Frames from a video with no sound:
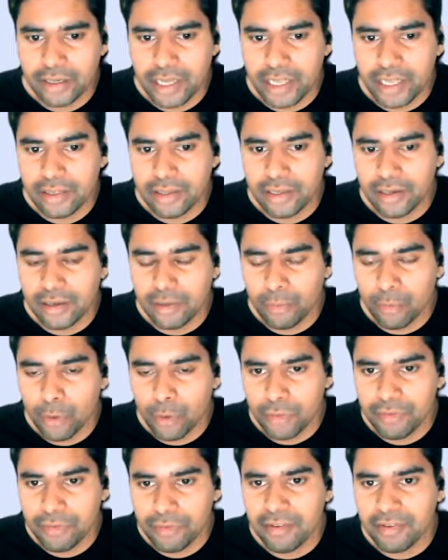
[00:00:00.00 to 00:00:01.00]
take
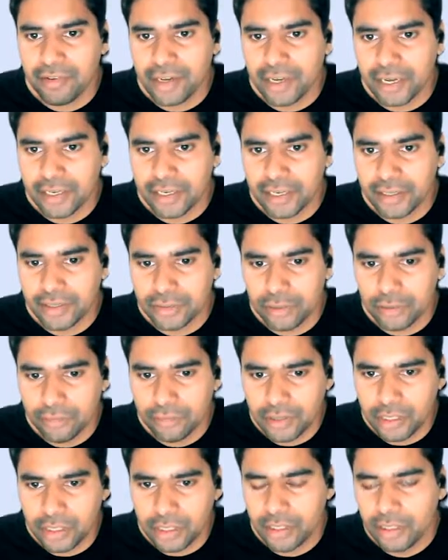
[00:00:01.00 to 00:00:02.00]
what we have created so
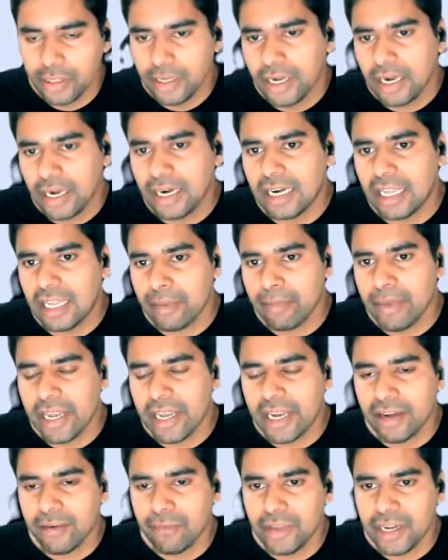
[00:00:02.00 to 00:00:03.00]
far and like
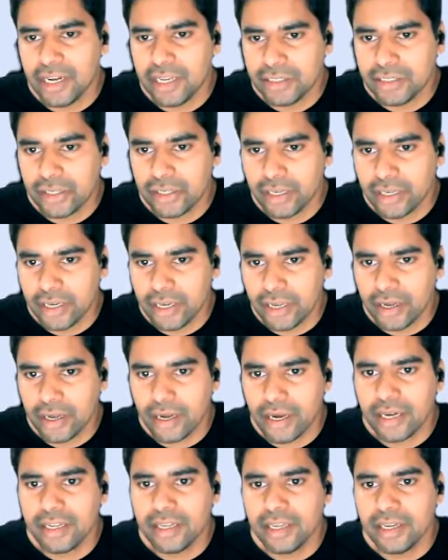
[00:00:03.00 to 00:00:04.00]
make it very generic
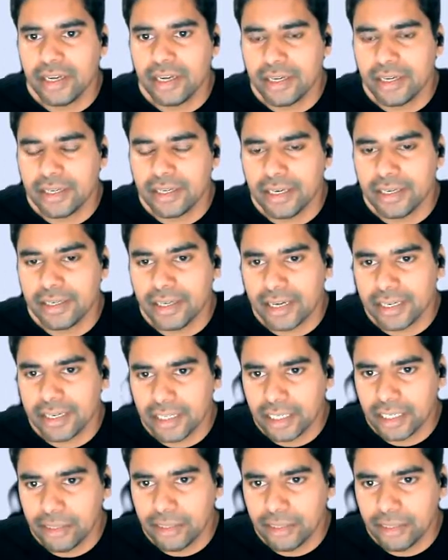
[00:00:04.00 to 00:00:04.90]
and created Data